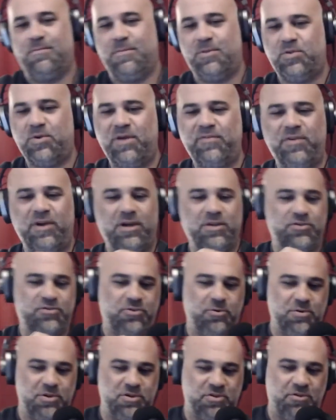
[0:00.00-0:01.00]
Do I have to
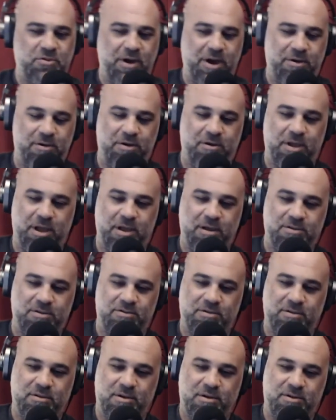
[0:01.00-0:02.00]
unscrew yeah, this crown? Okay. You have
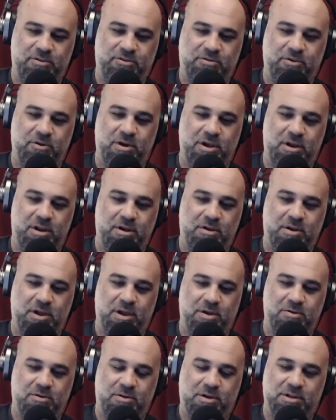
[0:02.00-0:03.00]
to unscrew, unscrew it first. It.
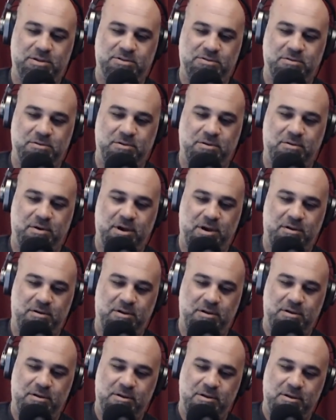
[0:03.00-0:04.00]
Okay, cool. Yeah. Unscrew the
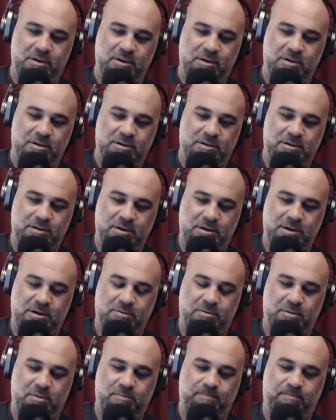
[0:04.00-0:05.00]
crown. Sorry, I don't
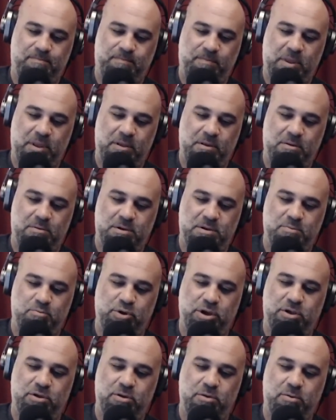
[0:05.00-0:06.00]
want to, I don't want to
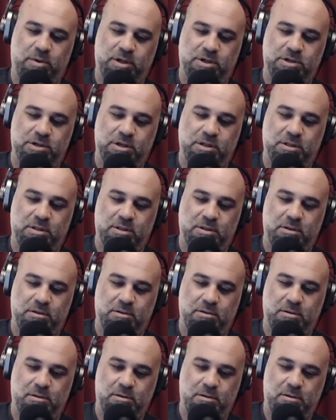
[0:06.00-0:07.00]
break your watch. No, that's
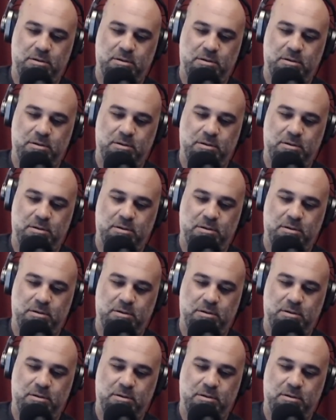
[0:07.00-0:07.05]
cool.